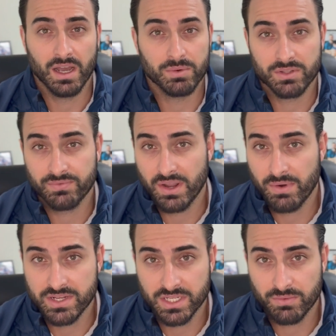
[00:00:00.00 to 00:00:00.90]
with the Fed
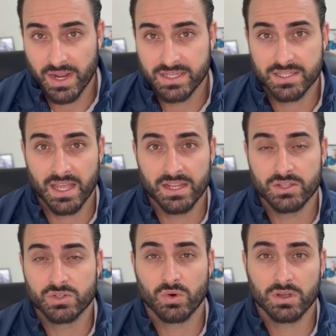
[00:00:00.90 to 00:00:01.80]
raising rates at
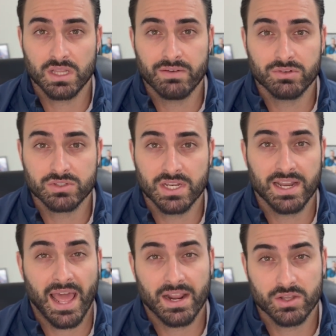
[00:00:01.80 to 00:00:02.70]
historic levels and
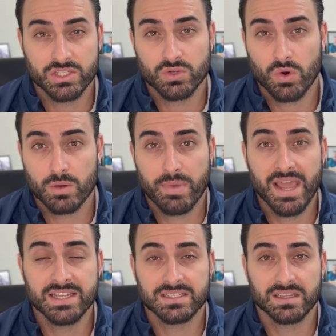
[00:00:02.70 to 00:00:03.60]
at a historic
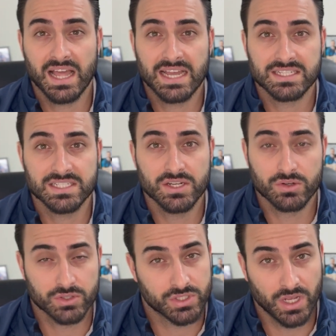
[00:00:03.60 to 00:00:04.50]
pace the last year
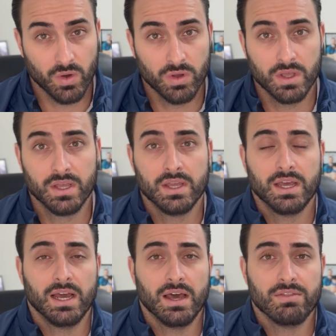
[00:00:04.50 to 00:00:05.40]
or so,
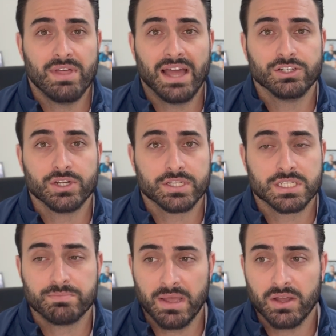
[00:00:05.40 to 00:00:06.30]
that just
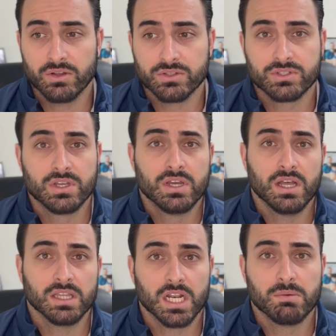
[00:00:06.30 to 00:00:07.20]
spells
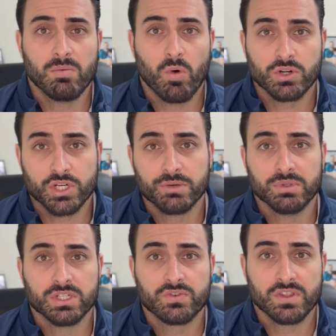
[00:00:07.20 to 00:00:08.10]
a little bit more
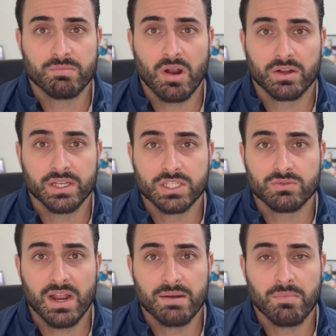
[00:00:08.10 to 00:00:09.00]
turbulence for the markets,
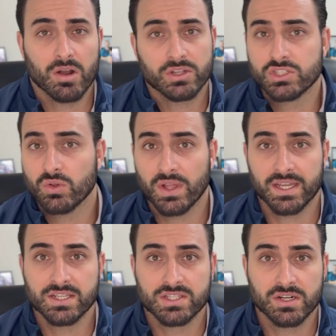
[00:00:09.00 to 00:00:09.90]
right? Markets don't like
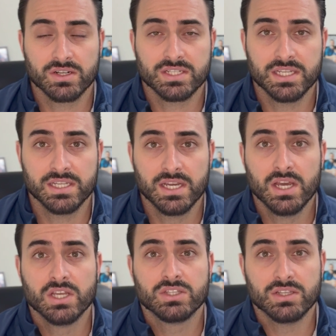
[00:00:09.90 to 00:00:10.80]
uncertainty.
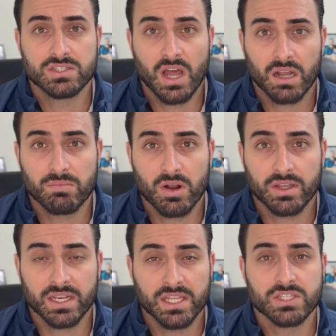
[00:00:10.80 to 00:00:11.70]
The stock
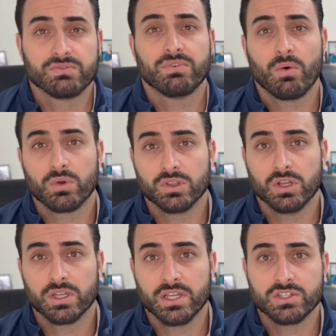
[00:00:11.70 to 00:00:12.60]
market is forward
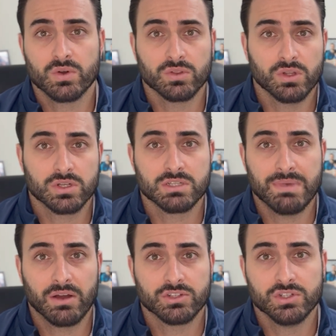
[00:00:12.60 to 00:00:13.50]
looking, so it looks
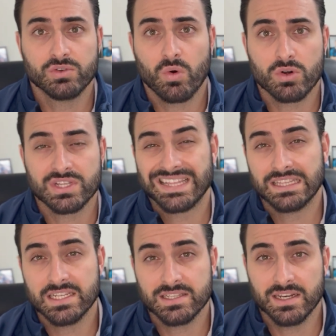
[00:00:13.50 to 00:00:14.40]
about 2 quarters at
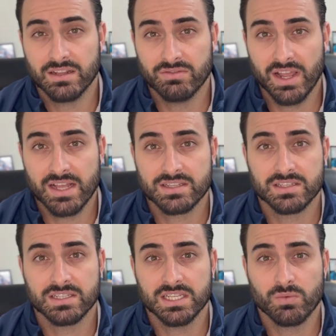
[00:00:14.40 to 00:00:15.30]
least in advance to
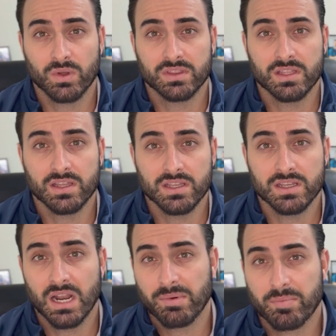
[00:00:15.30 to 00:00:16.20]
see what the
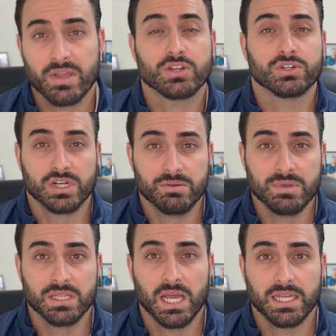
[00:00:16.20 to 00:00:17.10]
economic picture is going to
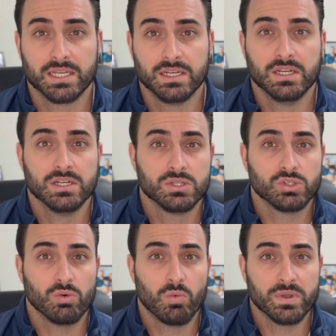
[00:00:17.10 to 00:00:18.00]
be like.
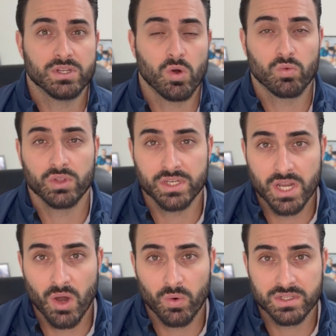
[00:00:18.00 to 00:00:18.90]
So when we don't really
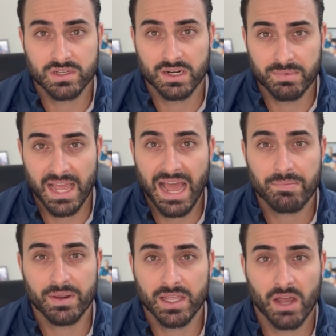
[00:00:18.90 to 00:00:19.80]
know what's going to be
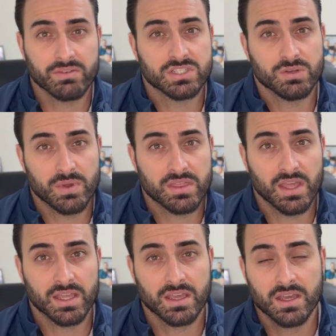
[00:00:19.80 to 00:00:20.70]
happening, obviously we
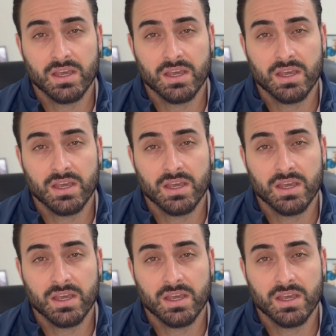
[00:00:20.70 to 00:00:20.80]
think